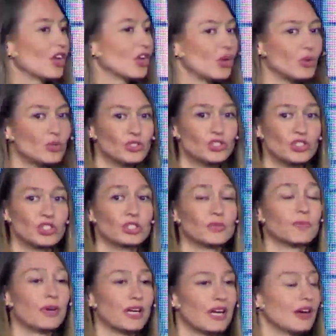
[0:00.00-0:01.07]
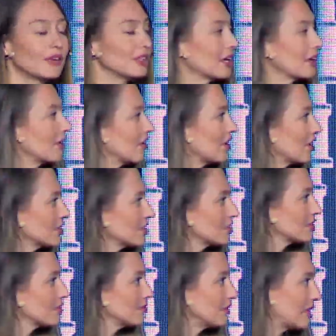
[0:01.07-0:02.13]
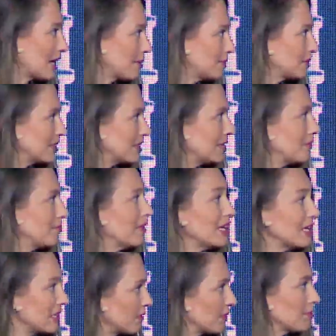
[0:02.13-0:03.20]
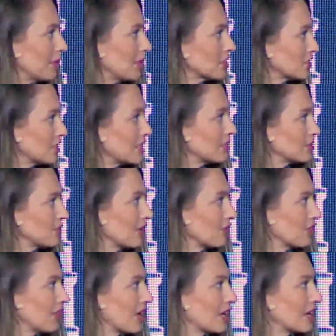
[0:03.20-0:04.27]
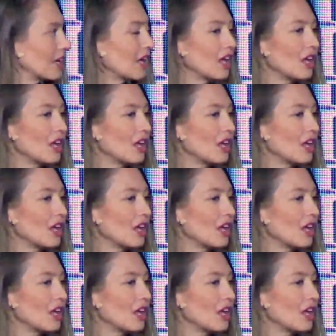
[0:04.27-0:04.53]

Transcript: users are spread out across dApps in many different blockchains rather than